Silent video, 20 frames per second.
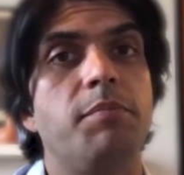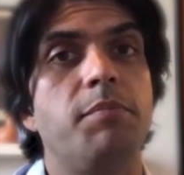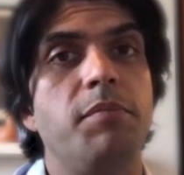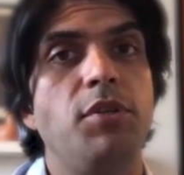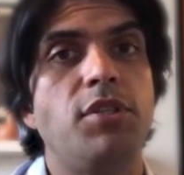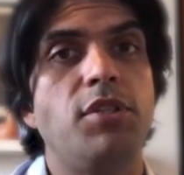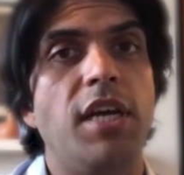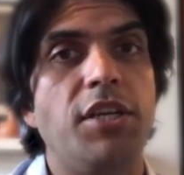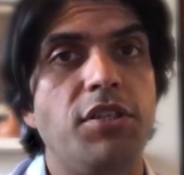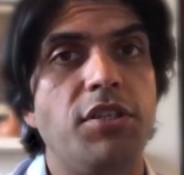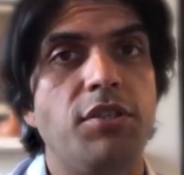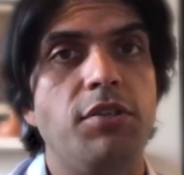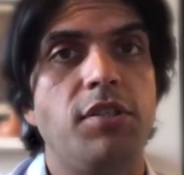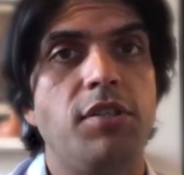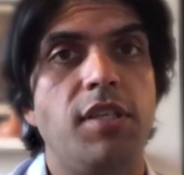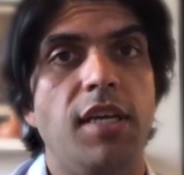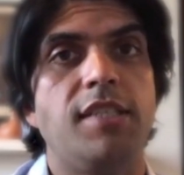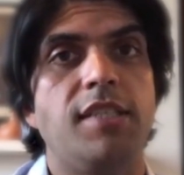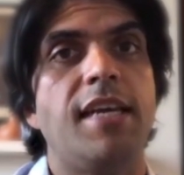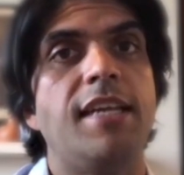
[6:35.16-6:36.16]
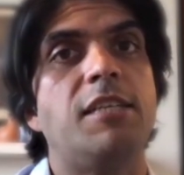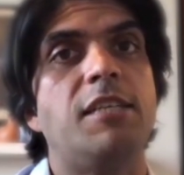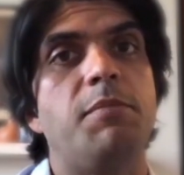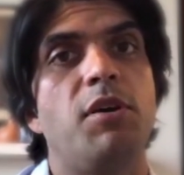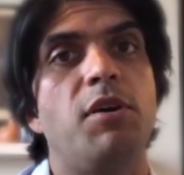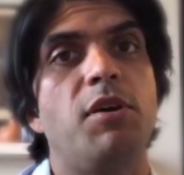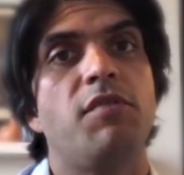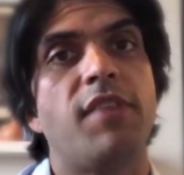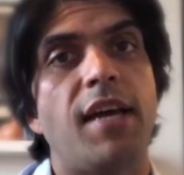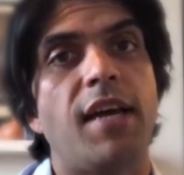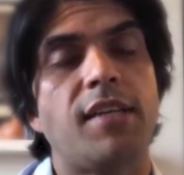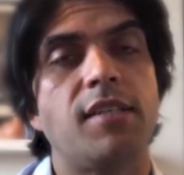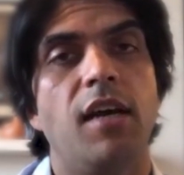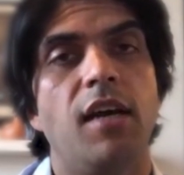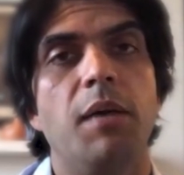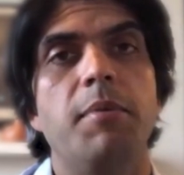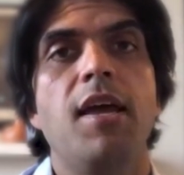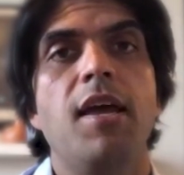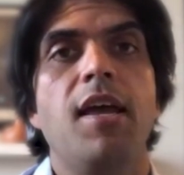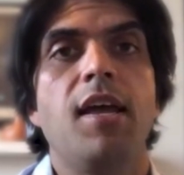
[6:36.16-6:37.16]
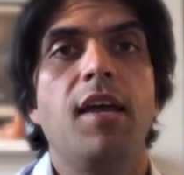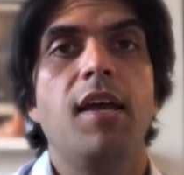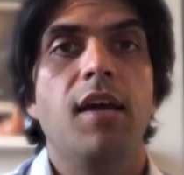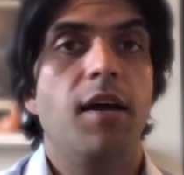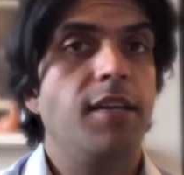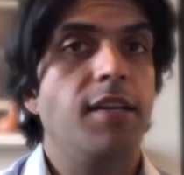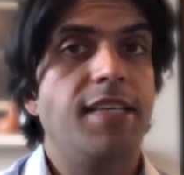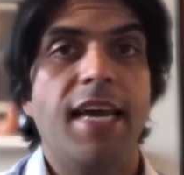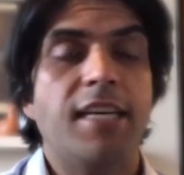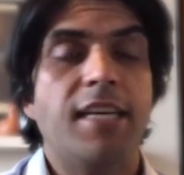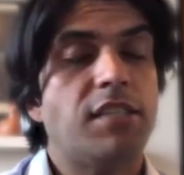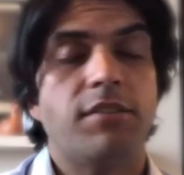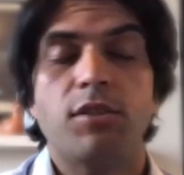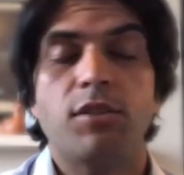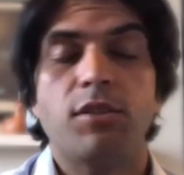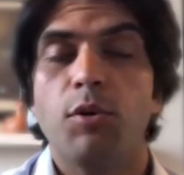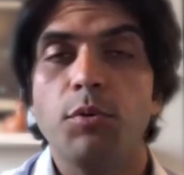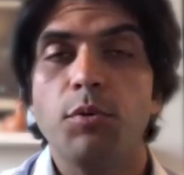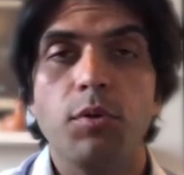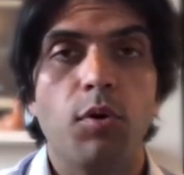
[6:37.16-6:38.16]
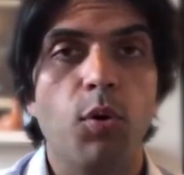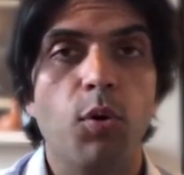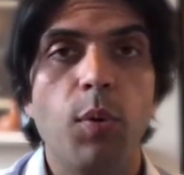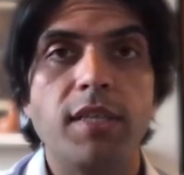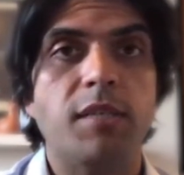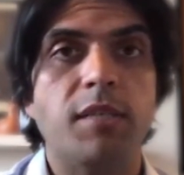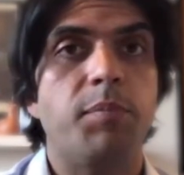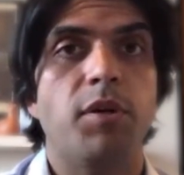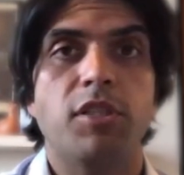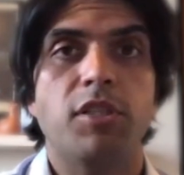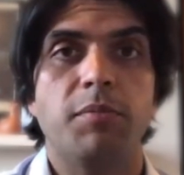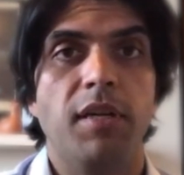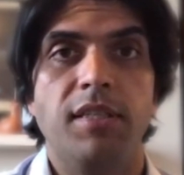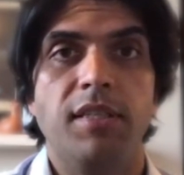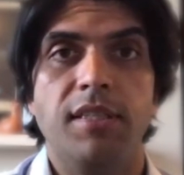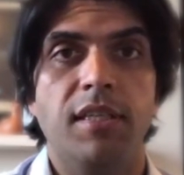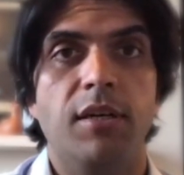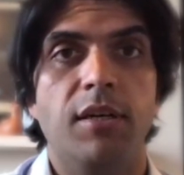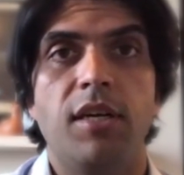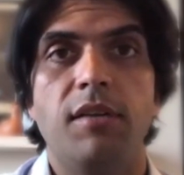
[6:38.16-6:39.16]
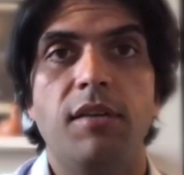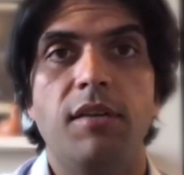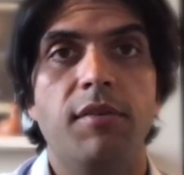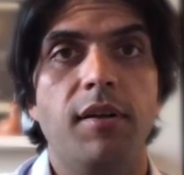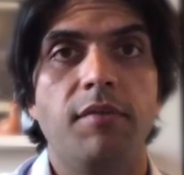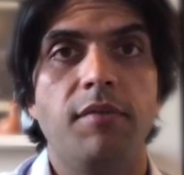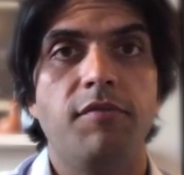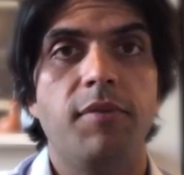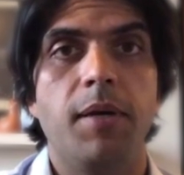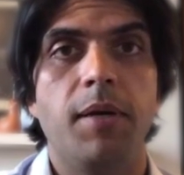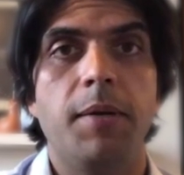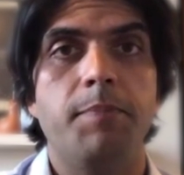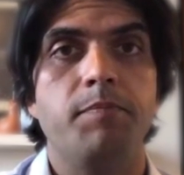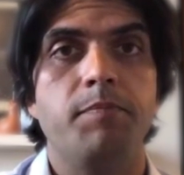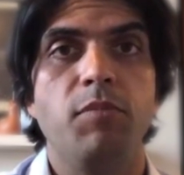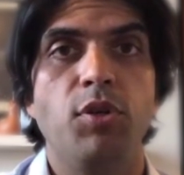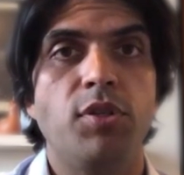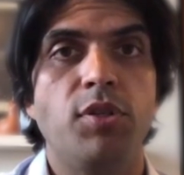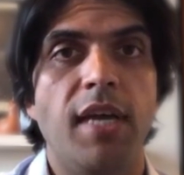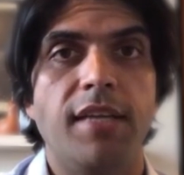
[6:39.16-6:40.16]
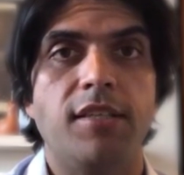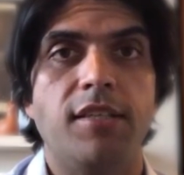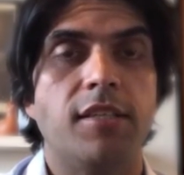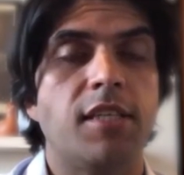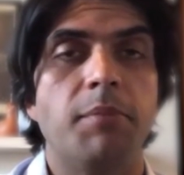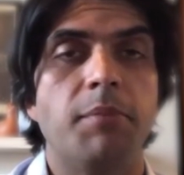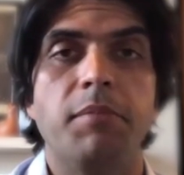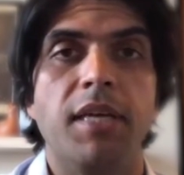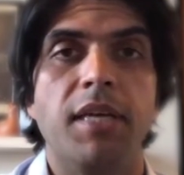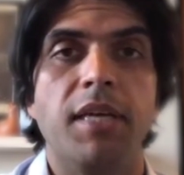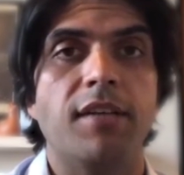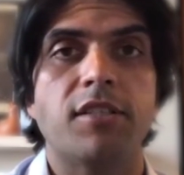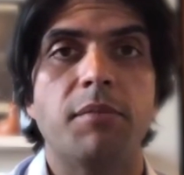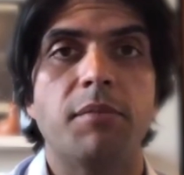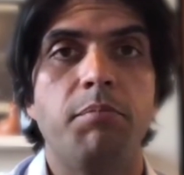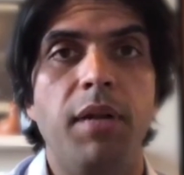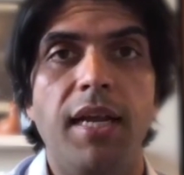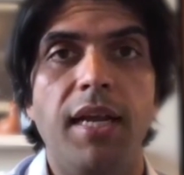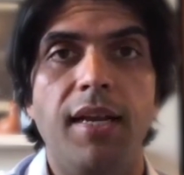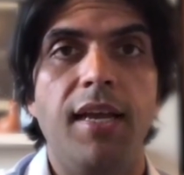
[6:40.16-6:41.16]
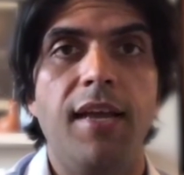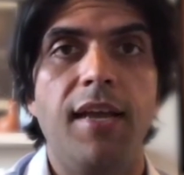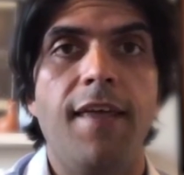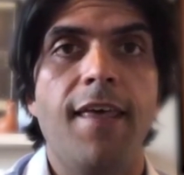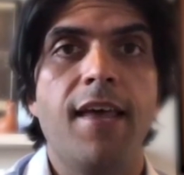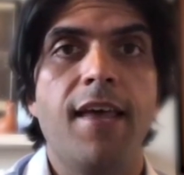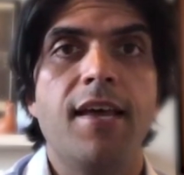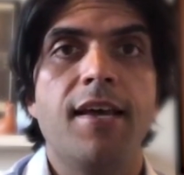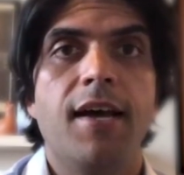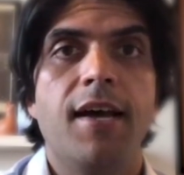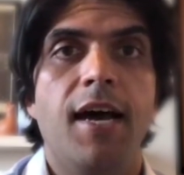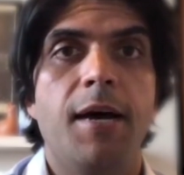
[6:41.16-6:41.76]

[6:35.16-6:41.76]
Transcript: mutations you see tend to be of that type. And yes, there's always the possibility that it could mutate to something else completely.